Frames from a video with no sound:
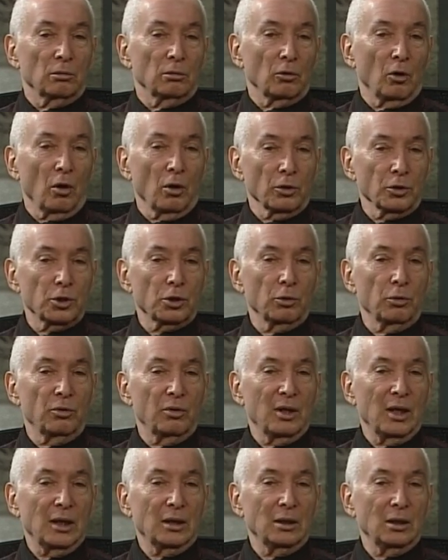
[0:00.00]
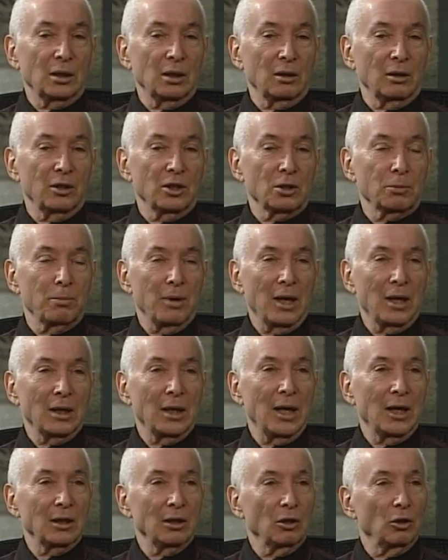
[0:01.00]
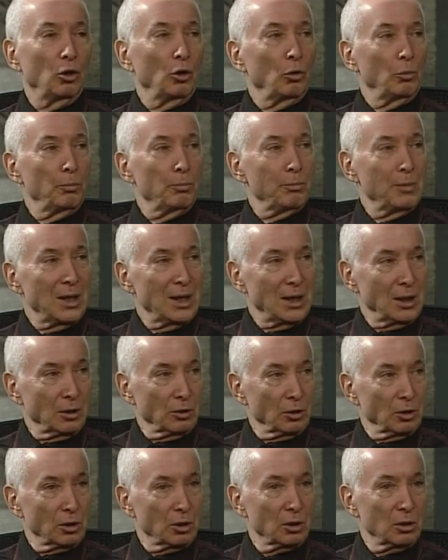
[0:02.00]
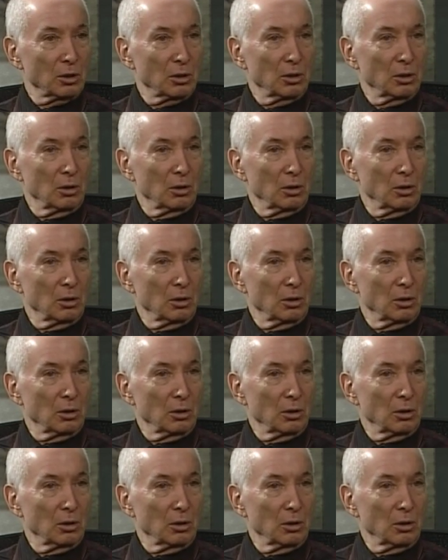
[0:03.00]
also that this man had no means,